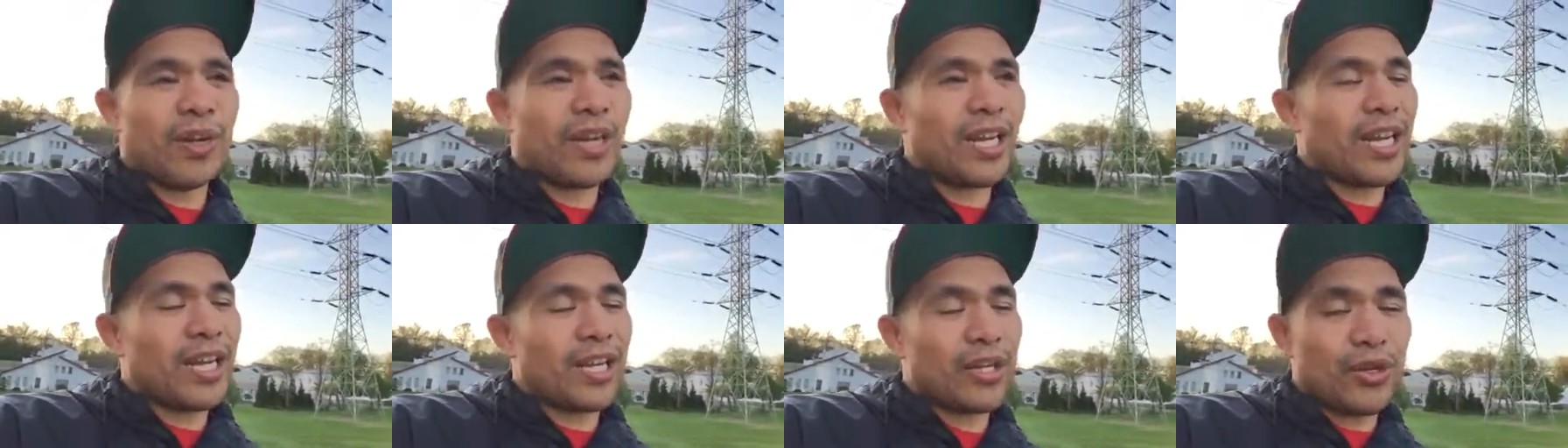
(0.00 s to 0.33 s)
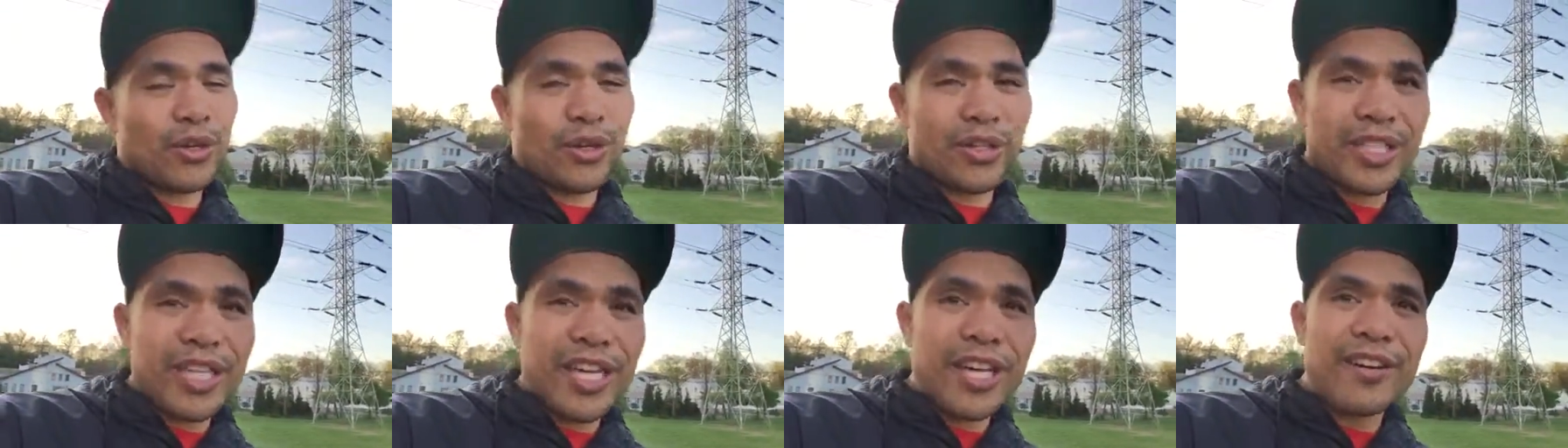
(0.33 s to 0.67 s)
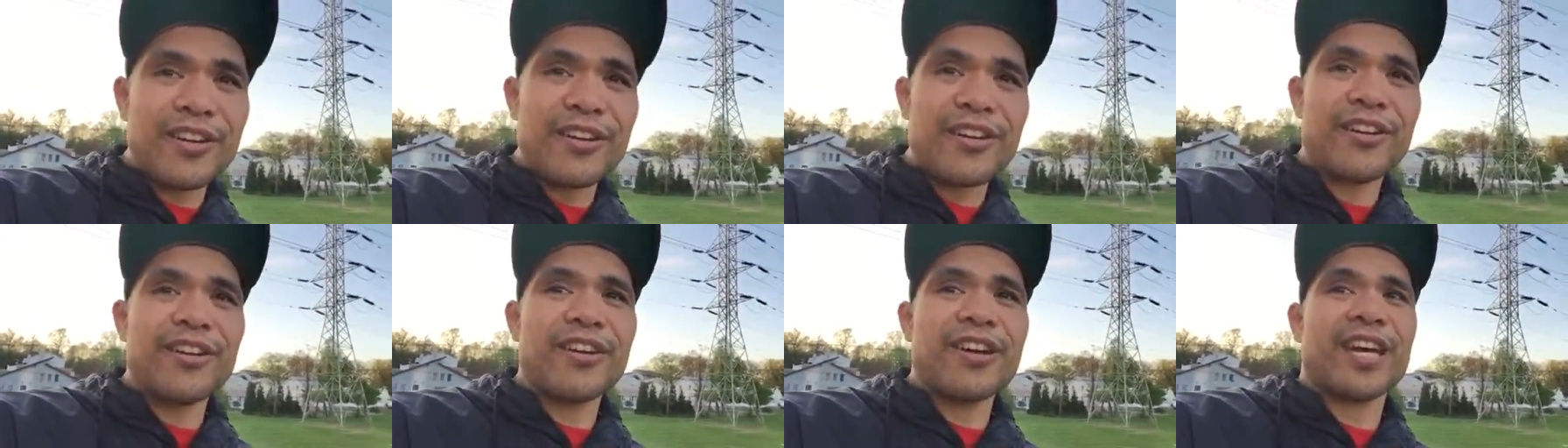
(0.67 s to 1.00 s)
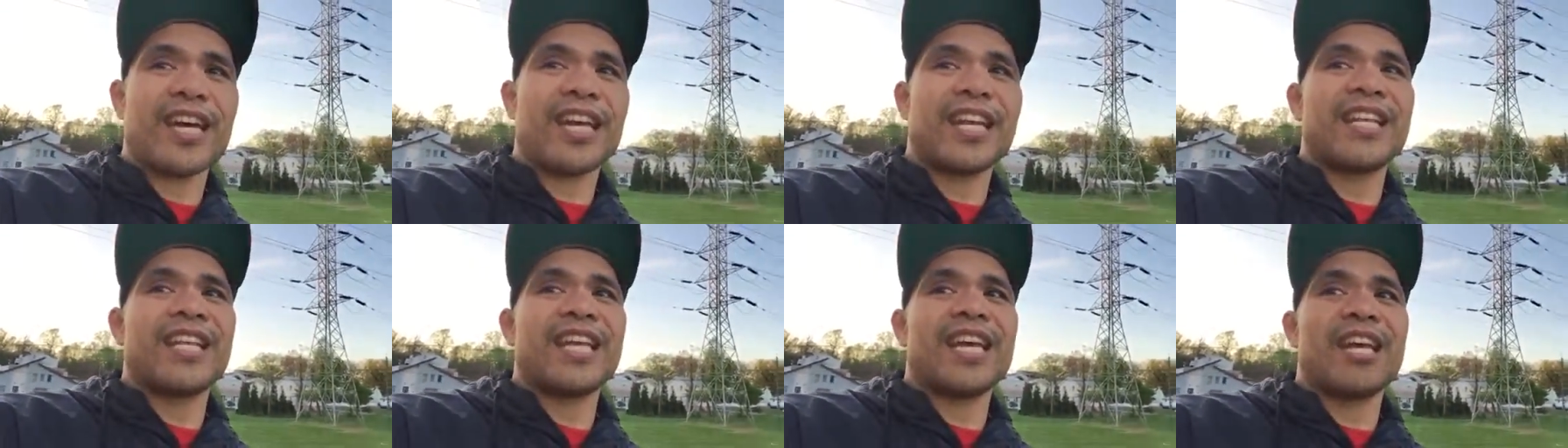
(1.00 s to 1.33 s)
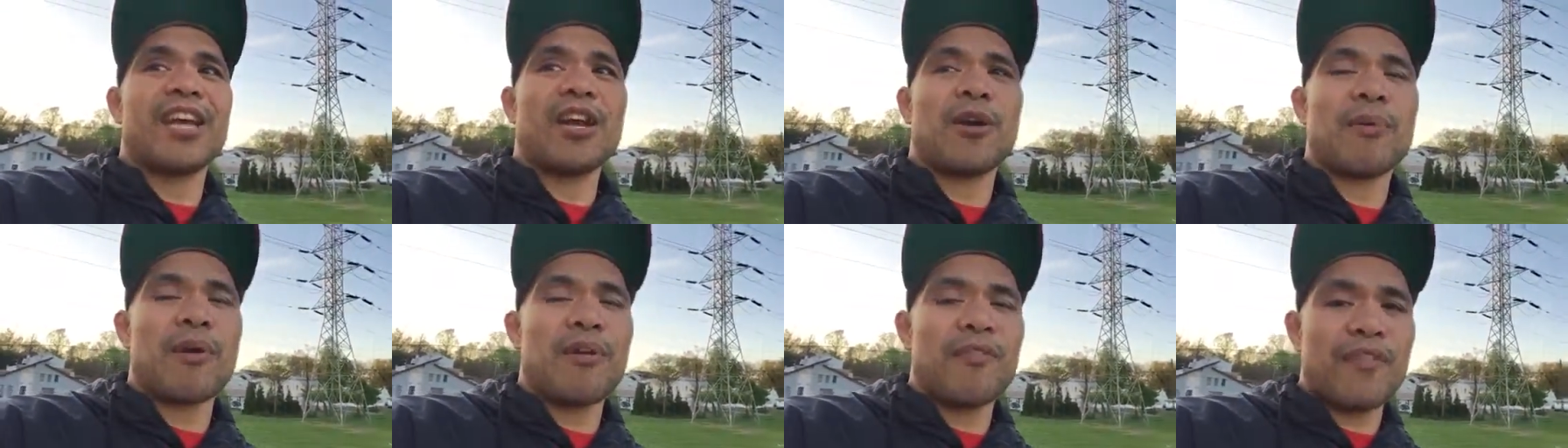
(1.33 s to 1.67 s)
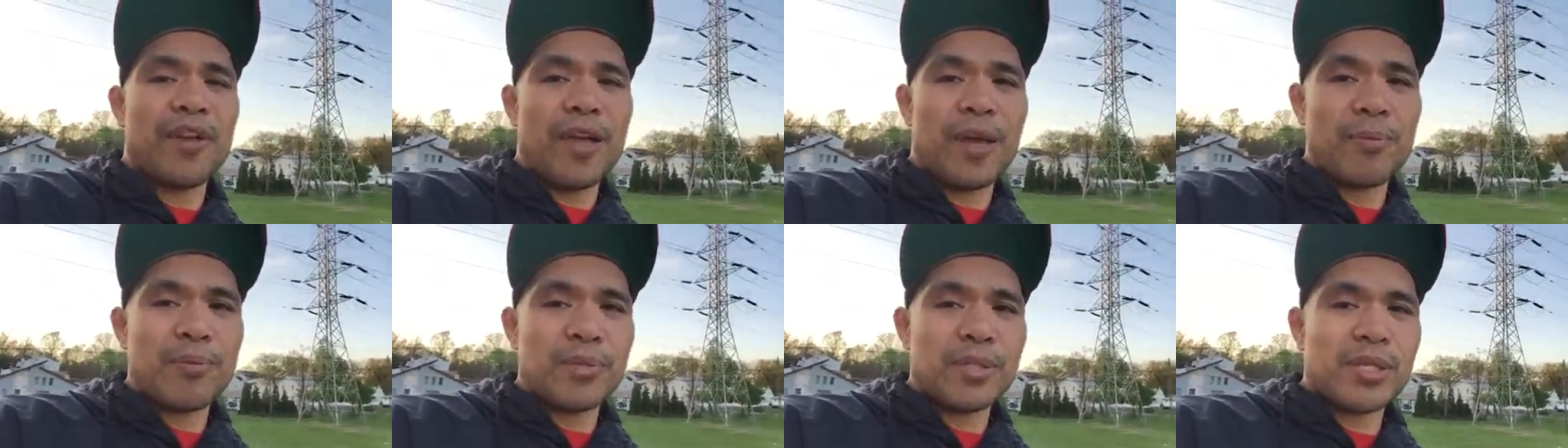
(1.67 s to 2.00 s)
I gotta cook dinner, I gotta take care of
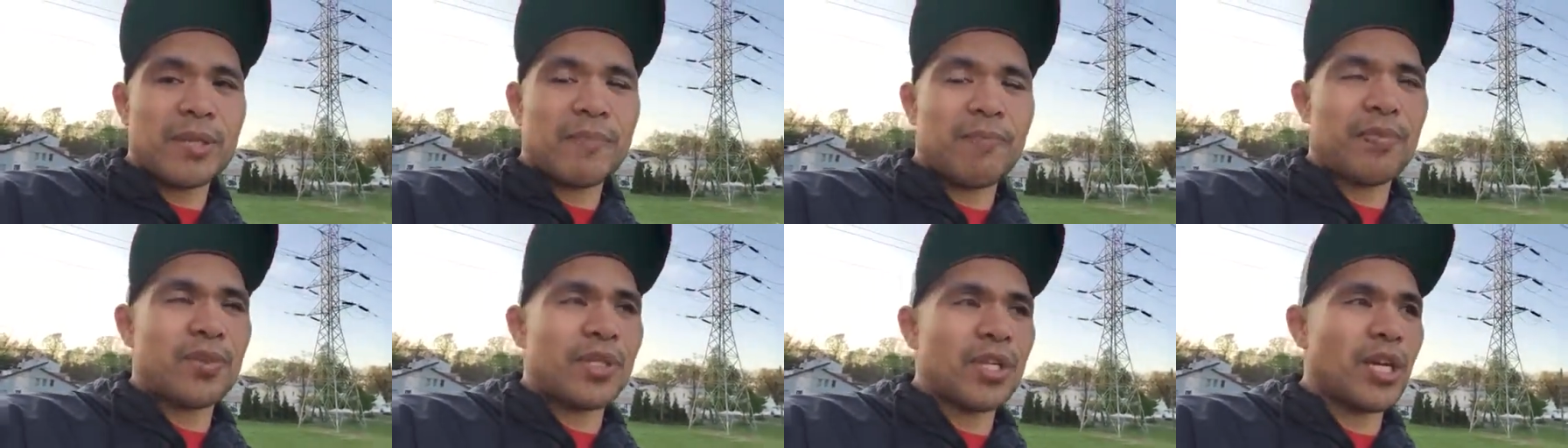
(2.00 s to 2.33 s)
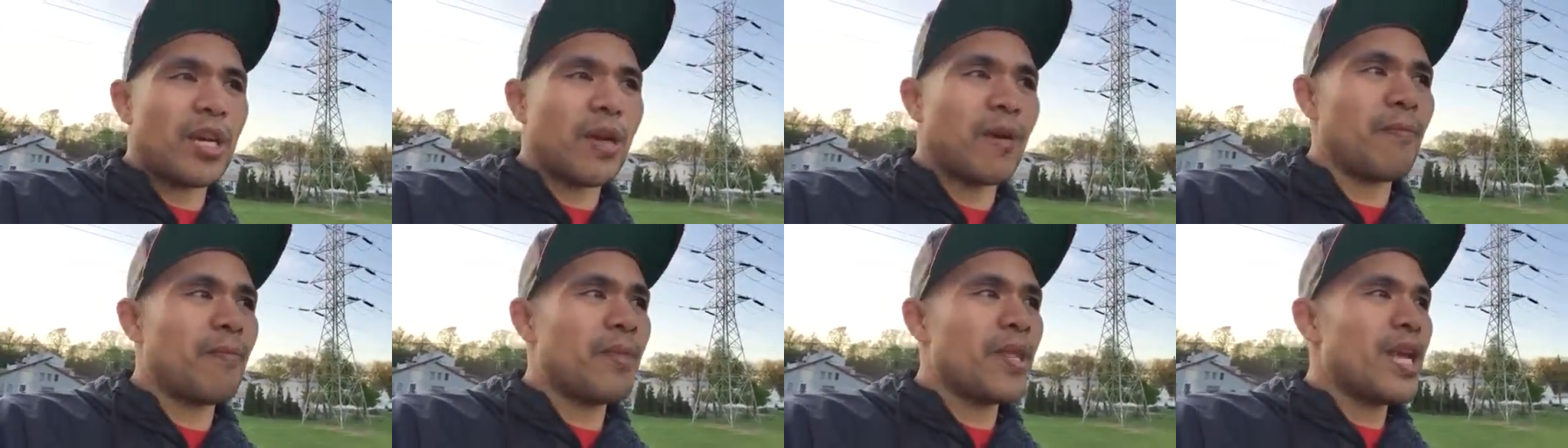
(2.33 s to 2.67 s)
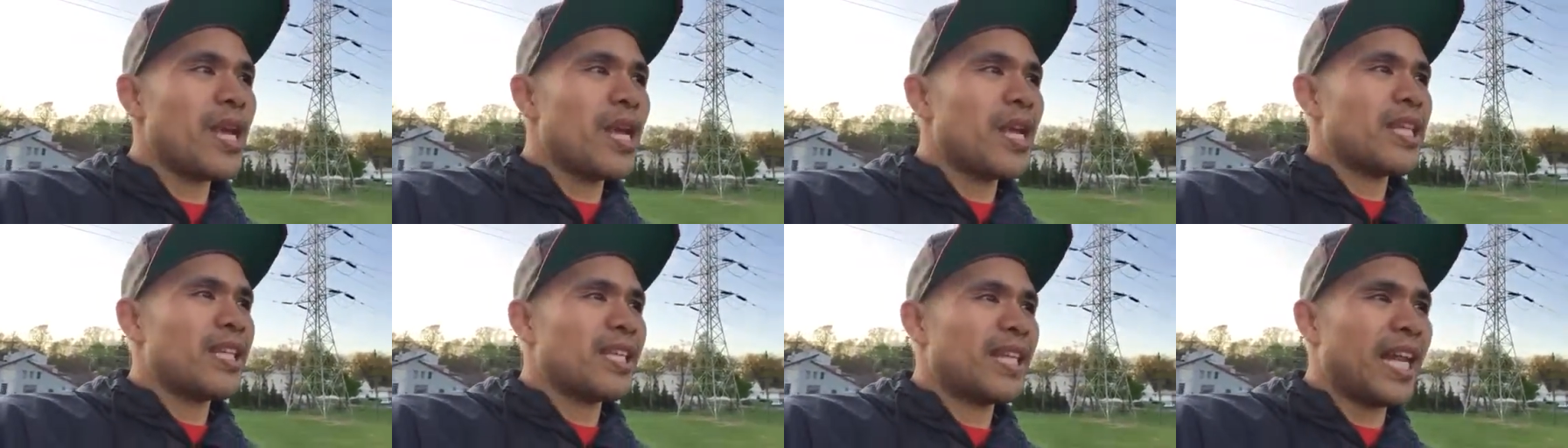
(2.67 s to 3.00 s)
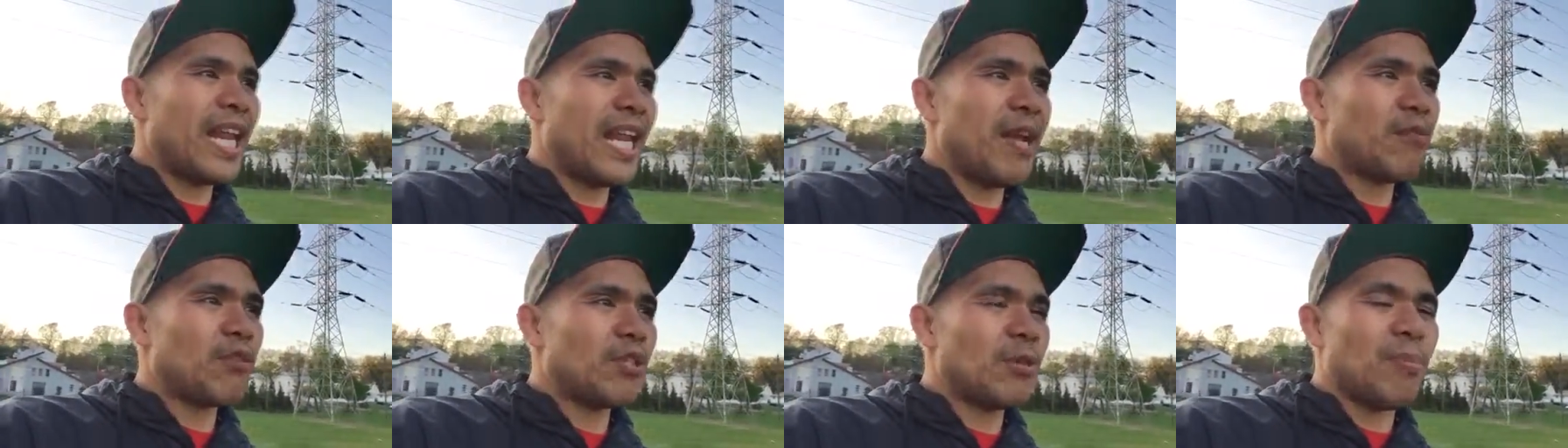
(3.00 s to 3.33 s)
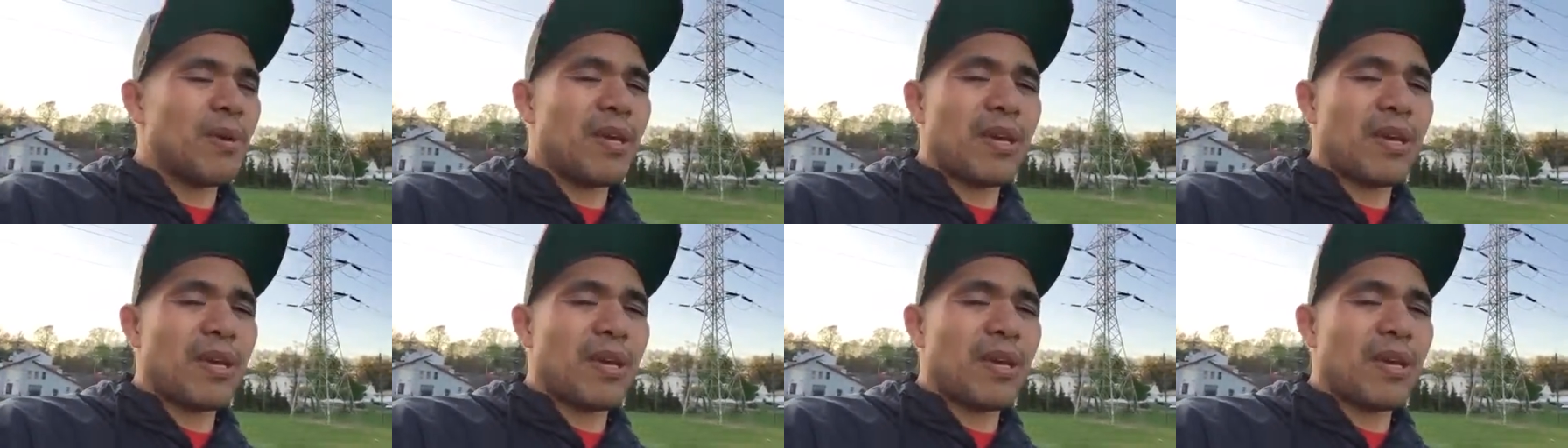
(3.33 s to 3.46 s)
my fams. So today was a